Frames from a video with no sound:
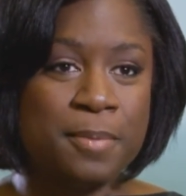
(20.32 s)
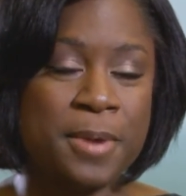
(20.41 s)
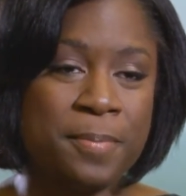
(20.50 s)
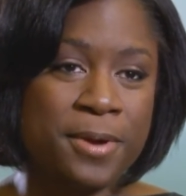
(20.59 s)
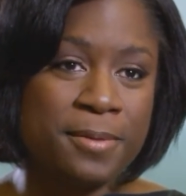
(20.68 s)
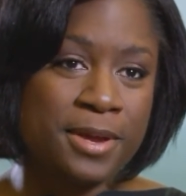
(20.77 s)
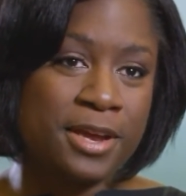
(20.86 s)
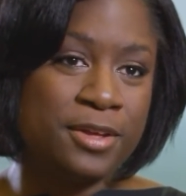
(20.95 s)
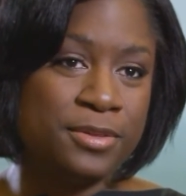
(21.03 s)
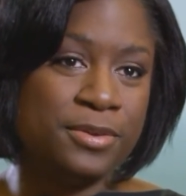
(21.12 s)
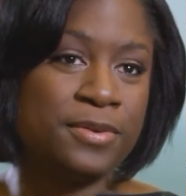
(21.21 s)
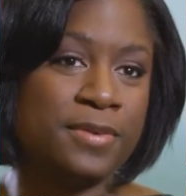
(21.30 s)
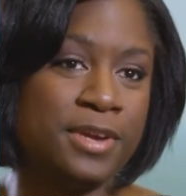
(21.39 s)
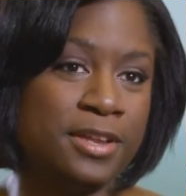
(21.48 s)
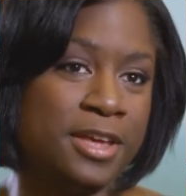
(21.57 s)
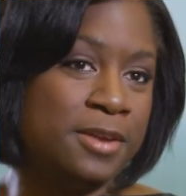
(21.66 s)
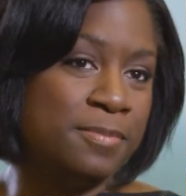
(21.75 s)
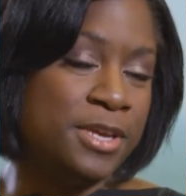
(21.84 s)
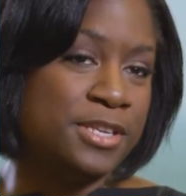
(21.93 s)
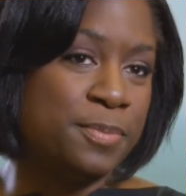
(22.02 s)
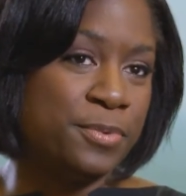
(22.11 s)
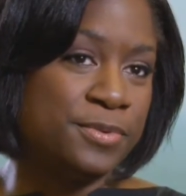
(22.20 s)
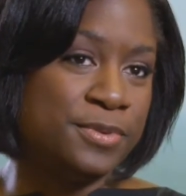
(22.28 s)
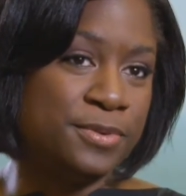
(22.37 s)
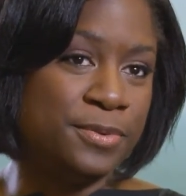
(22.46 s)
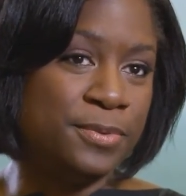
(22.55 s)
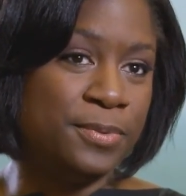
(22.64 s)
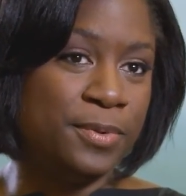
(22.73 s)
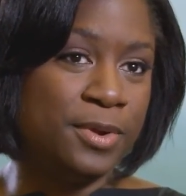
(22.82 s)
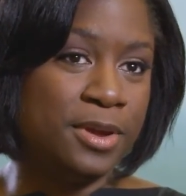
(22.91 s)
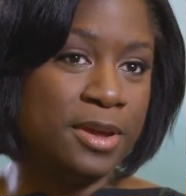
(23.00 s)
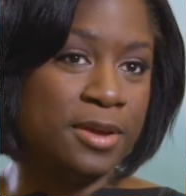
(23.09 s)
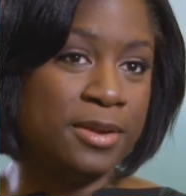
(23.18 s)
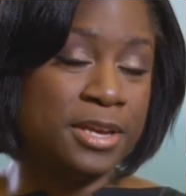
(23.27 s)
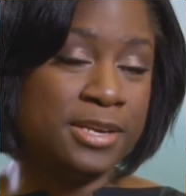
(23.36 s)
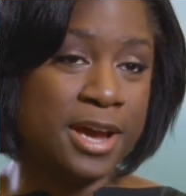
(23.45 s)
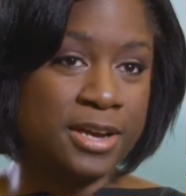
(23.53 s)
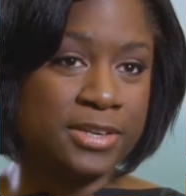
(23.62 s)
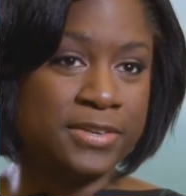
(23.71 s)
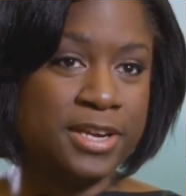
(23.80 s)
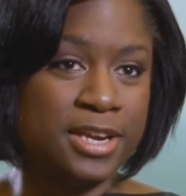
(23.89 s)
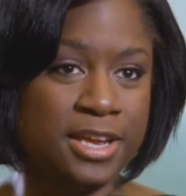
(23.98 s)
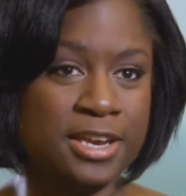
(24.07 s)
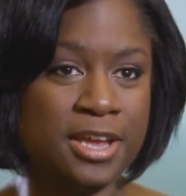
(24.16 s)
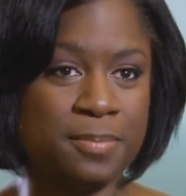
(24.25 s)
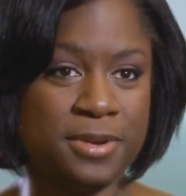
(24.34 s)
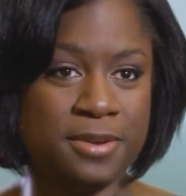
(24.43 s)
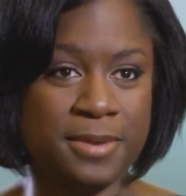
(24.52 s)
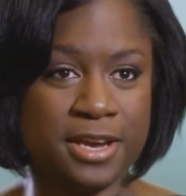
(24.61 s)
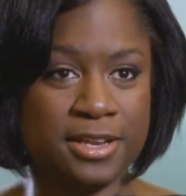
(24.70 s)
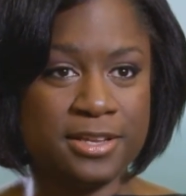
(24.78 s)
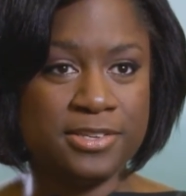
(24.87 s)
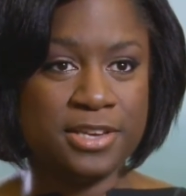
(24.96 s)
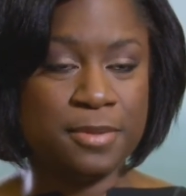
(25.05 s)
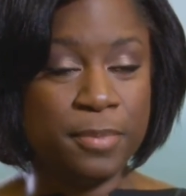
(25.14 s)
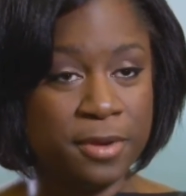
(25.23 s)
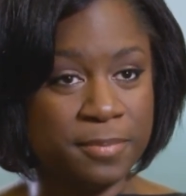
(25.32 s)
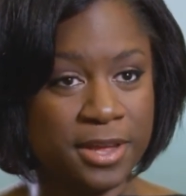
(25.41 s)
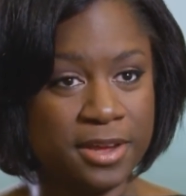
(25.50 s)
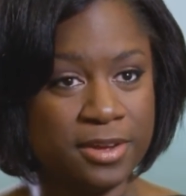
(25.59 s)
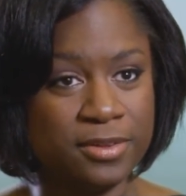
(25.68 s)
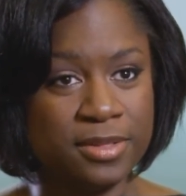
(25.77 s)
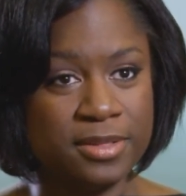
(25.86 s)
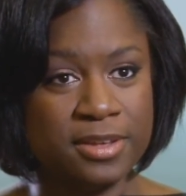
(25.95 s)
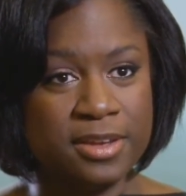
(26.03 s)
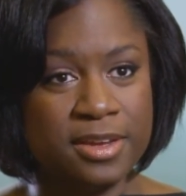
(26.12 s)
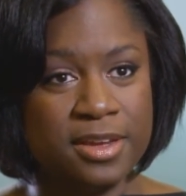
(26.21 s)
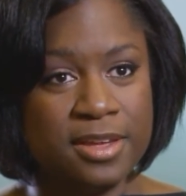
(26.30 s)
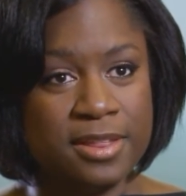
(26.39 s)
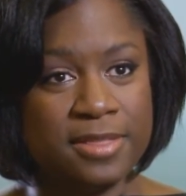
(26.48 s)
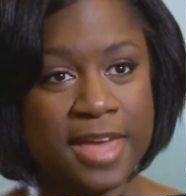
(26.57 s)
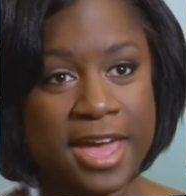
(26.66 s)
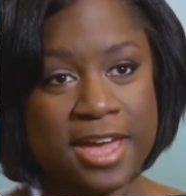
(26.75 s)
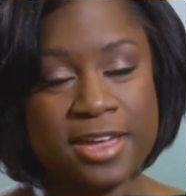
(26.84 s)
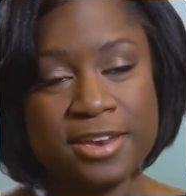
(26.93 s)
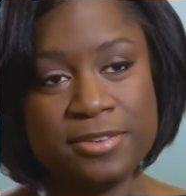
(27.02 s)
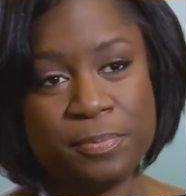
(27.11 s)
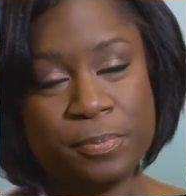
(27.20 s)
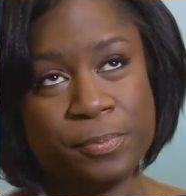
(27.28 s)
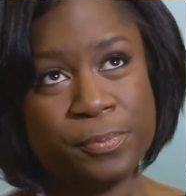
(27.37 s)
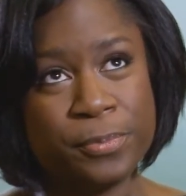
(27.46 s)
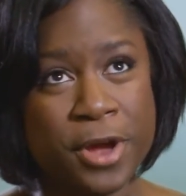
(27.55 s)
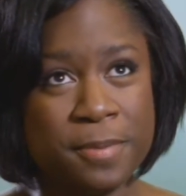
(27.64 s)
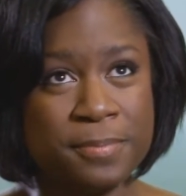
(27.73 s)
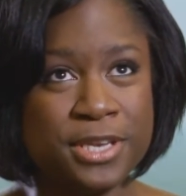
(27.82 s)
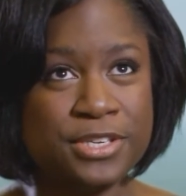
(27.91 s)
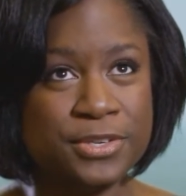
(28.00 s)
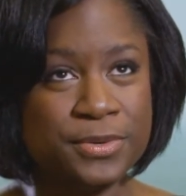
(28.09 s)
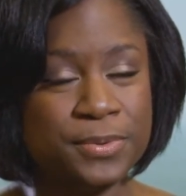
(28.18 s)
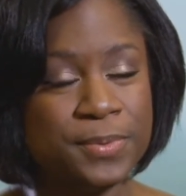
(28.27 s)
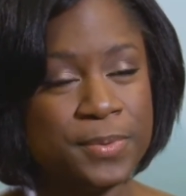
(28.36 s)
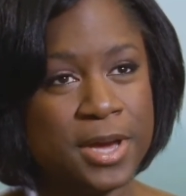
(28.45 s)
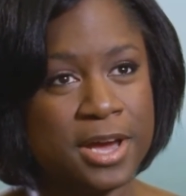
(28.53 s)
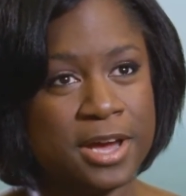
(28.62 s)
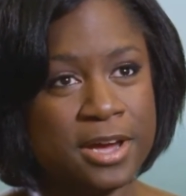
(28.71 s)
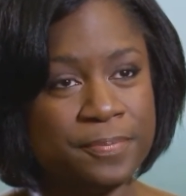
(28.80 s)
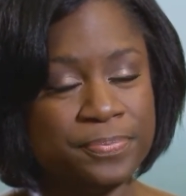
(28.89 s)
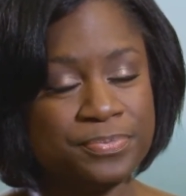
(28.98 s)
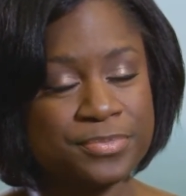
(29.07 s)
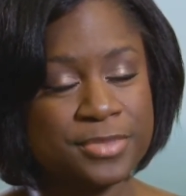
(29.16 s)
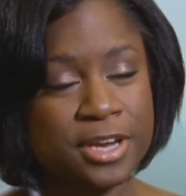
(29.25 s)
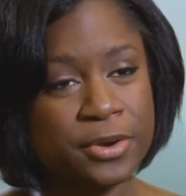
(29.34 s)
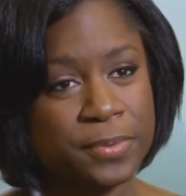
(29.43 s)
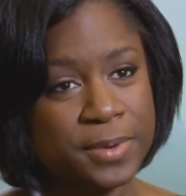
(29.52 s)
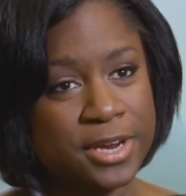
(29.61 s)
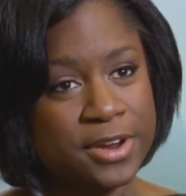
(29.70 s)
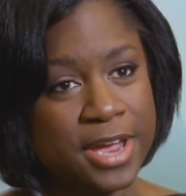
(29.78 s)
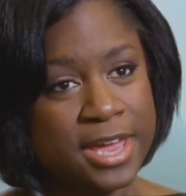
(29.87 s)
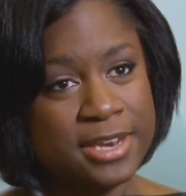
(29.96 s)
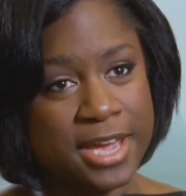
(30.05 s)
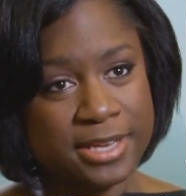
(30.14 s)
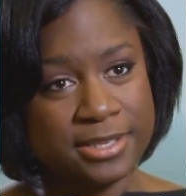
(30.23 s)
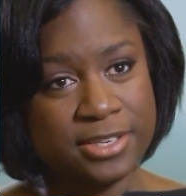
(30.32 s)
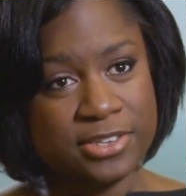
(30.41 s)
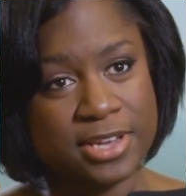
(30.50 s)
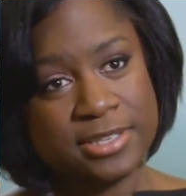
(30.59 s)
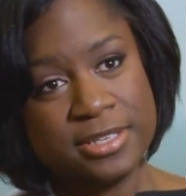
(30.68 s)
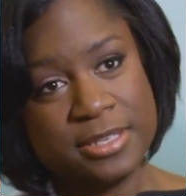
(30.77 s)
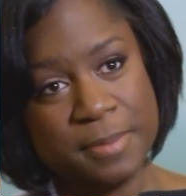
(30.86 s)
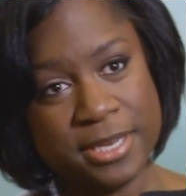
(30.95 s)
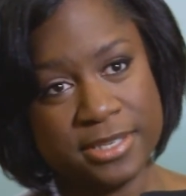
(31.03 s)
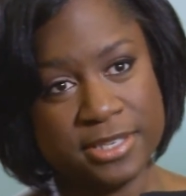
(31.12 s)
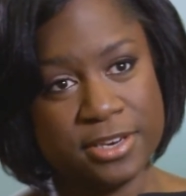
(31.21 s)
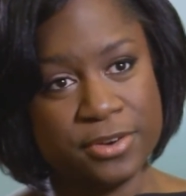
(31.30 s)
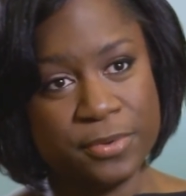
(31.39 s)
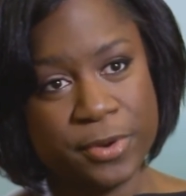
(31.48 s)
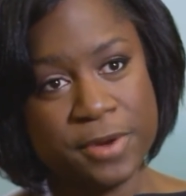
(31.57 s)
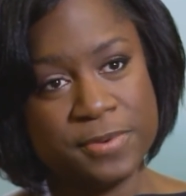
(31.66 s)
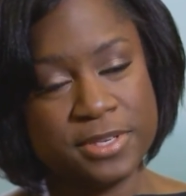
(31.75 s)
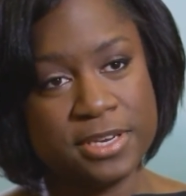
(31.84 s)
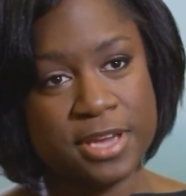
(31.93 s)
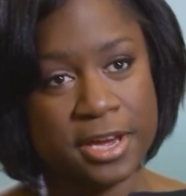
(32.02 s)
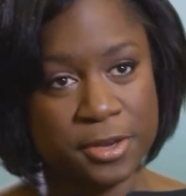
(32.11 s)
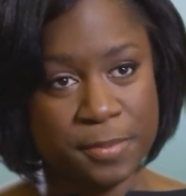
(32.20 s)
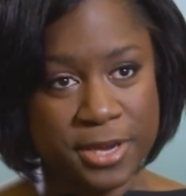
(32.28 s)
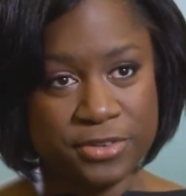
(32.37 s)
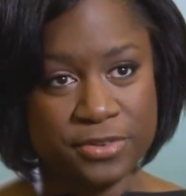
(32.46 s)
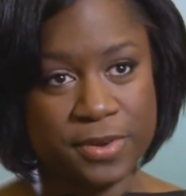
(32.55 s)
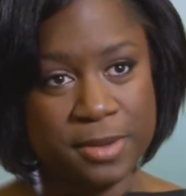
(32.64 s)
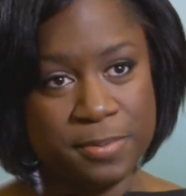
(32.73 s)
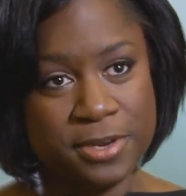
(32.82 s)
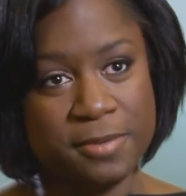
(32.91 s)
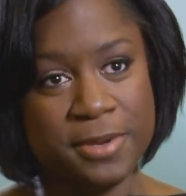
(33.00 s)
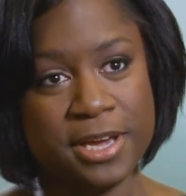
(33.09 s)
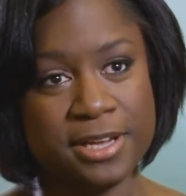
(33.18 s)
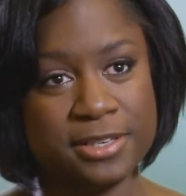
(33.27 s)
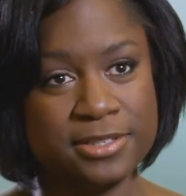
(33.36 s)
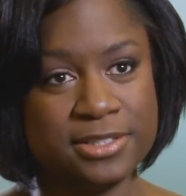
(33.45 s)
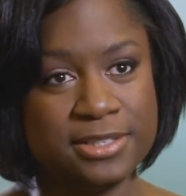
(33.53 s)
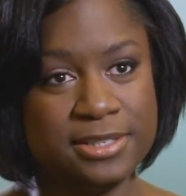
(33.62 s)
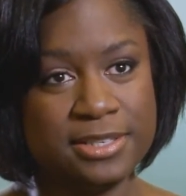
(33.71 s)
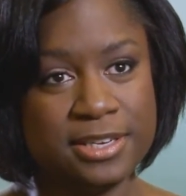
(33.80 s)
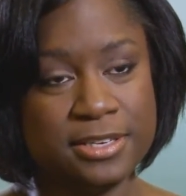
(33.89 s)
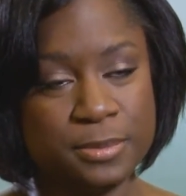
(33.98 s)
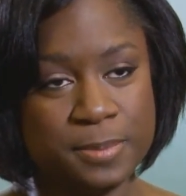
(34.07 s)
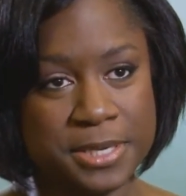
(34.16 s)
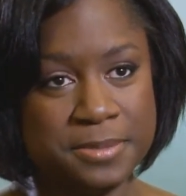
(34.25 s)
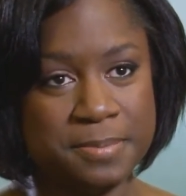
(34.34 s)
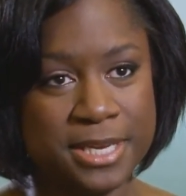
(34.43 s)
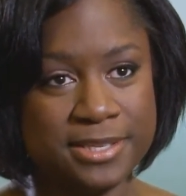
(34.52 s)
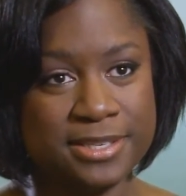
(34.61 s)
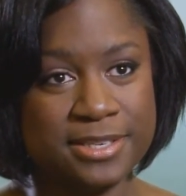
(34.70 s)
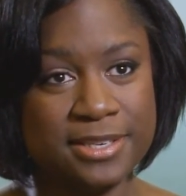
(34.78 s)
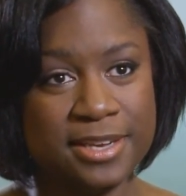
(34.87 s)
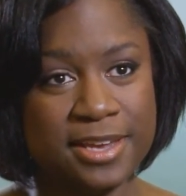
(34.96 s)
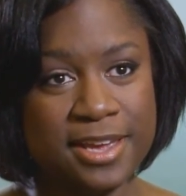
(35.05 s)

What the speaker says: My public health degree led me to pursue a doctorate in epidemiology and public health. That brought me to a career at NASA Johnson Space Center, where I was an occupational epidemiologist in space medicine.